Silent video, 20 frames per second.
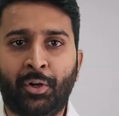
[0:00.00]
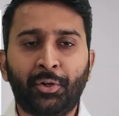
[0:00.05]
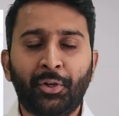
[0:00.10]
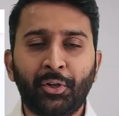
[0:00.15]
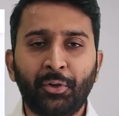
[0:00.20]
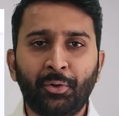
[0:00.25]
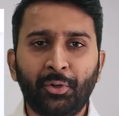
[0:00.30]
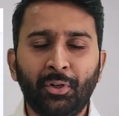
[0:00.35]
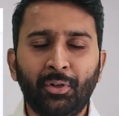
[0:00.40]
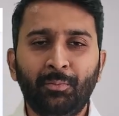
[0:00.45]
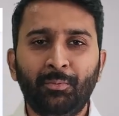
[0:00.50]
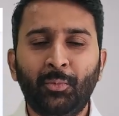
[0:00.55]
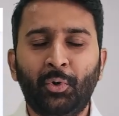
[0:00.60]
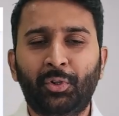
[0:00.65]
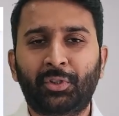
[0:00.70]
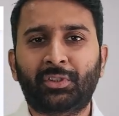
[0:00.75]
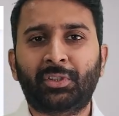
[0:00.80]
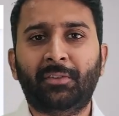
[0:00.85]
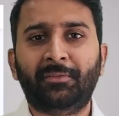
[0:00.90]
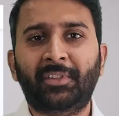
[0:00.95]
Do you know
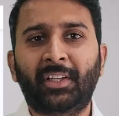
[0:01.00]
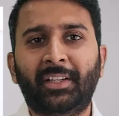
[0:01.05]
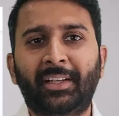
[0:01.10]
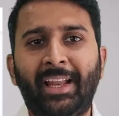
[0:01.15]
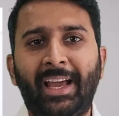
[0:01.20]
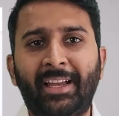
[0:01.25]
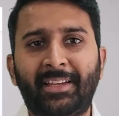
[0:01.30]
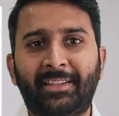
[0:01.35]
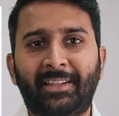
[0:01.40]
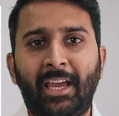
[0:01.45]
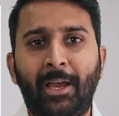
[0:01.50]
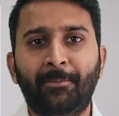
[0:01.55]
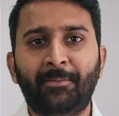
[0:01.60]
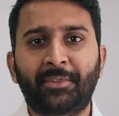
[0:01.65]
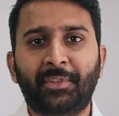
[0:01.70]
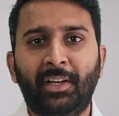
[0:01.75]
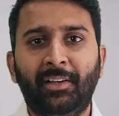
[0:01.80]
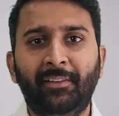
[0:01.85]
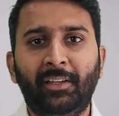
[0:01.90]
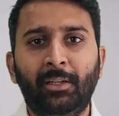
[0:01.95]
most of the dash
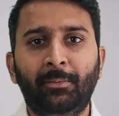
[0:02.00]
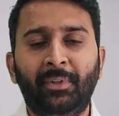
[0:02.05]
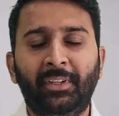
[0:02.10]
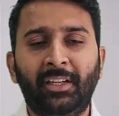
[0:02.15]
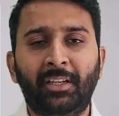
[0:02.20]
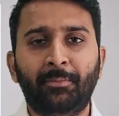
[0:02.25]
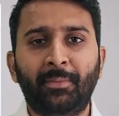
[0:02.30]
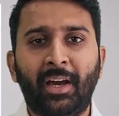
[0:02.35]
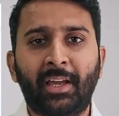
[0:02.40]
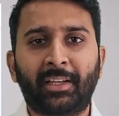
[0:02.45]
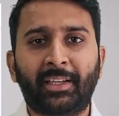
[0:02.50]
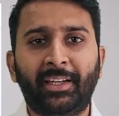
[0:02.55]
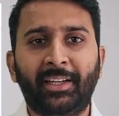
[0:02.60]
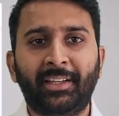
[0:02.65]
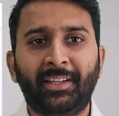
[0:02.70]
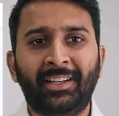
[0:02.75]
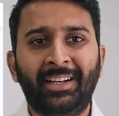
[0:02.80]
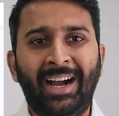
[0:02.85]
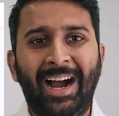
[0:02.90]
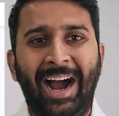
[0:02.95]
cams available in
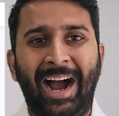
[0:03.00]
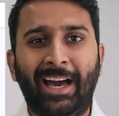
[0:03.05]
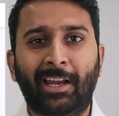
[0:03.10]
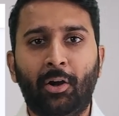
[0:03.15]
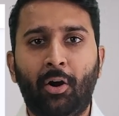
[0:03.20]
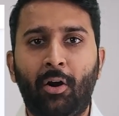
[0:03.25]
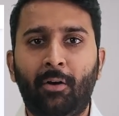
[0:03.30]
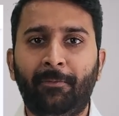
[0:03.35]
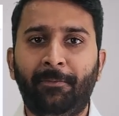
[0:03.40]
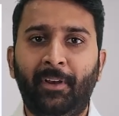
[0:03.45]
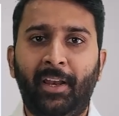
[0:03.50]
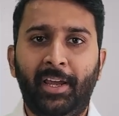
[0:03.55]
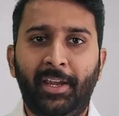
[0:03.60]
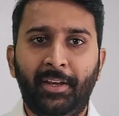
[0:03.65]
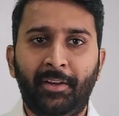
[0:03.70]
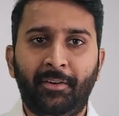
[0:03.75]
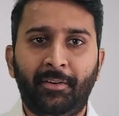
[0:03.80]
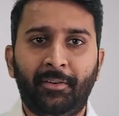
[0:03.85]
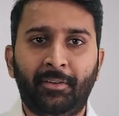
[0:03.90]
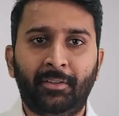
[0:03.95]
market are
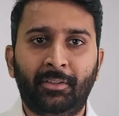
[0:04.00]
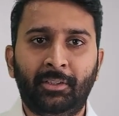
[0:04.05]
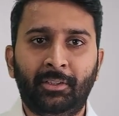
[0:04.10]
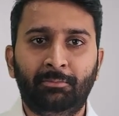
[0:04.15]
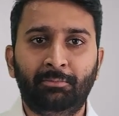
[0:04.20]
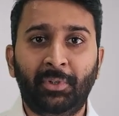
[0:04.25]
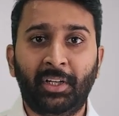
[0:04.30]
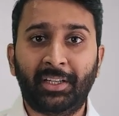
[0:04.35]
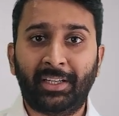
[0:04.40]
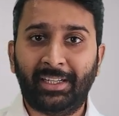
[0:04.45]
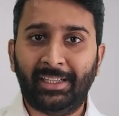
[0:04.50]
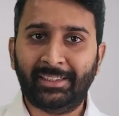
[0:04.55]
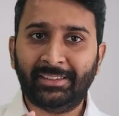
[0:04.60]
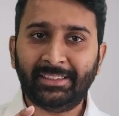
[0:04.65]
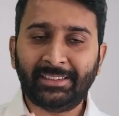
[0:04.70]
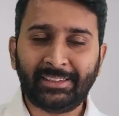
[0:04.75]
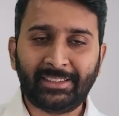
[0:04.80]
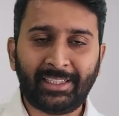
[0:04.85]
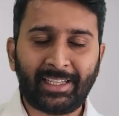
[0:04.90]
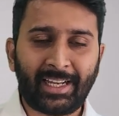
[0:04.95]
offline, but
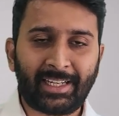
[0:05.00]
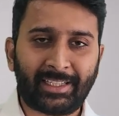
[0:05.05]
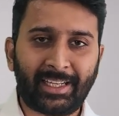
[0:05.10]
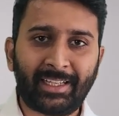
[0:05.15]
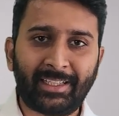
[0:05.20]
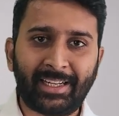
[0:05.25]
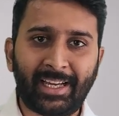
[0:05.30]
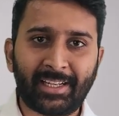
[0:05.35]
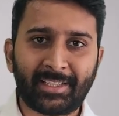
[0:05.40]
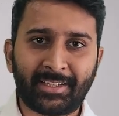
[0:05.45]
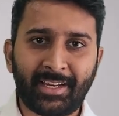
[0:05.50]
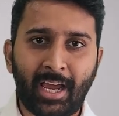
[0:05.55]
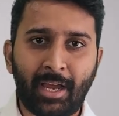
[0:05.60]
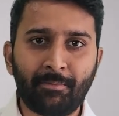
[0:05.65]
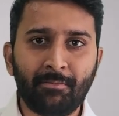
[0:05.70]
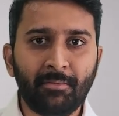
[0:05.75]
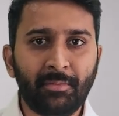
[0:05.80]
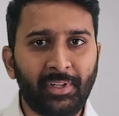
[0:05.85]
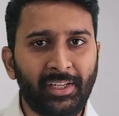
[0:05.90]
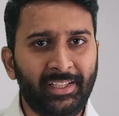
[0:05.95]
Aditi Tracking dash
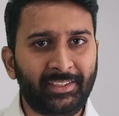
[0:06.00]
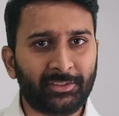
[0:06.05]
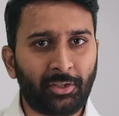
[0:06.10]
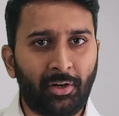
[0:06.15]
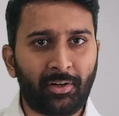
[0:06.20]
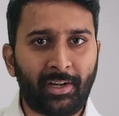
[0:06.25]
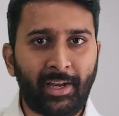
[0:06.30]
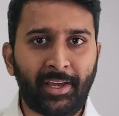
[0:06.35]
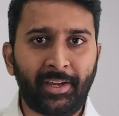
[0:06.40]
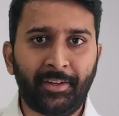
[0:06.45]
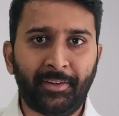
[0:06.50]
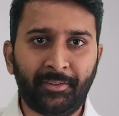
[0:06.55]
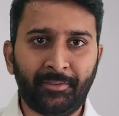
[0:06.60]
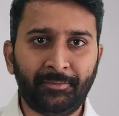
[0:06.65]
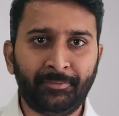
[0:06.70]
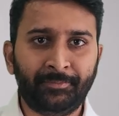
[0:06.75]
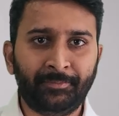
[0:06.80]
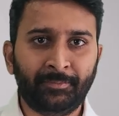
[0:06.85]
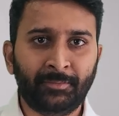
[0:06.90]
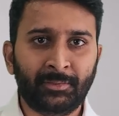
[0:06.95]
cam is online.
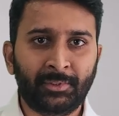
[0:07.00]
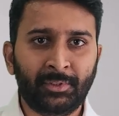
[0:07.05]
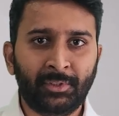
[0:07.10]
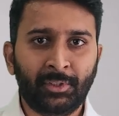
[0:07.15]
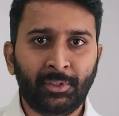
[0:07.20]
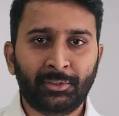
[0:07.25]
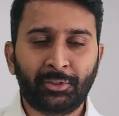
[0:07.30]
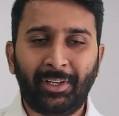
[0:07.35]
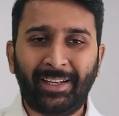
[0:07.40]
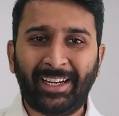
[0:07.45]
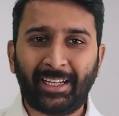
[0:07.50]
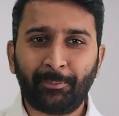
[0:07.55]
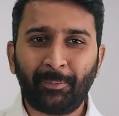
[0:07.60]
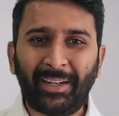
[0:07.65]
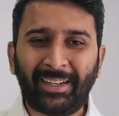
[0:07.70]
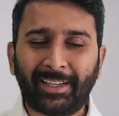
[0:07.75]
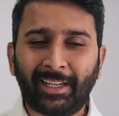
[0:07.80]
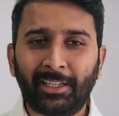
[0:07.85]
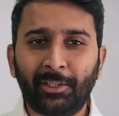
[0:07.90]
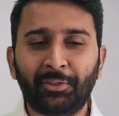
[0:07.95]
So let
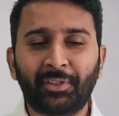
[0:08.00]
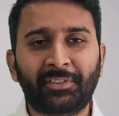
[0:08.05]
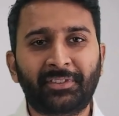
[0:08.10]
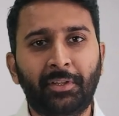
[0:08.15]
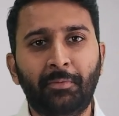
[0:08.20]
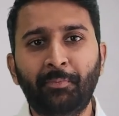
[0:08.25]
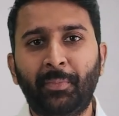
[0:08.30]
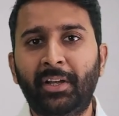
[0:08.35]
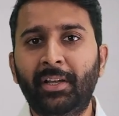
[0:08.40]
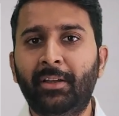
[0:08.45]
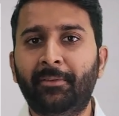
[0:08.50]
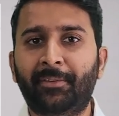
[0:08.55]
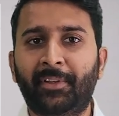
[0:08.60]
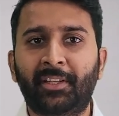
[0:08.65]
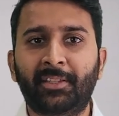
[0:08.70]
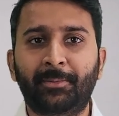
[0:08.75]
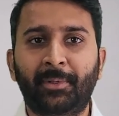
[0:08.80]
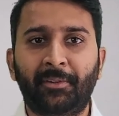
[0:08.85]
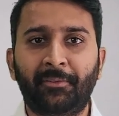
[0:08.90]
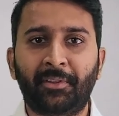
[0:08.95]
me tell you the simple
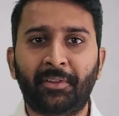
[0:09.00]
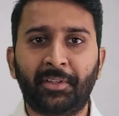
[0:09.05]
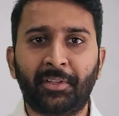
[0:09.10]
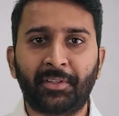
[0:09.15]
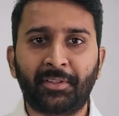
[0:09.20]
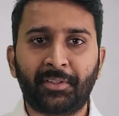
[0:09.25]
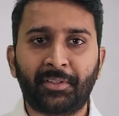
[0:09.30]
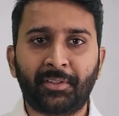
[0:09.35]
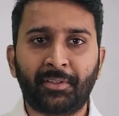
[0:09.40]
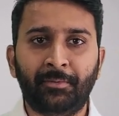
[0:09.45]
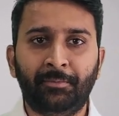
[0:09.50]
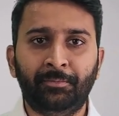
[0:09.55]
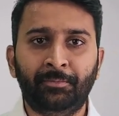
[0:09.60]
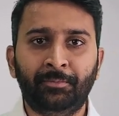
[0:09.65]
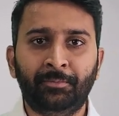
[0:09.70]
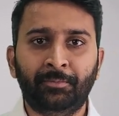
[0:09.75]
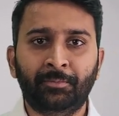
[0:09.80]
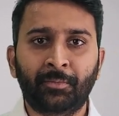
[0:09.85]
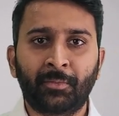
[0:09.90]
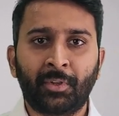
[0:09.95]
difference between this.
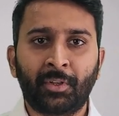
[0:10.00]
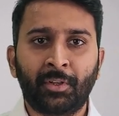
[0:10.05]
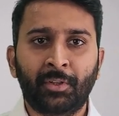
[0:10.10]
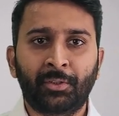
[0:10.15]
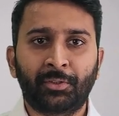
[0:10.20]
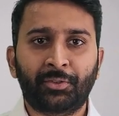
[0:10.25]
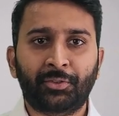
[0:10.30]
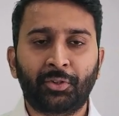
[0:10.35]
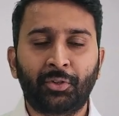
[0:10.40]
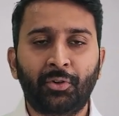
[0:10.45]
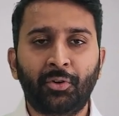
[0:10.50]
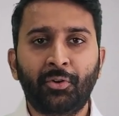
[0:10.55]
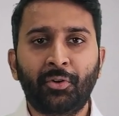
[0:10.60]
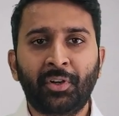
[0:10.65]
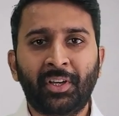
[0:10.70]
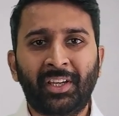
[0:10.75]
So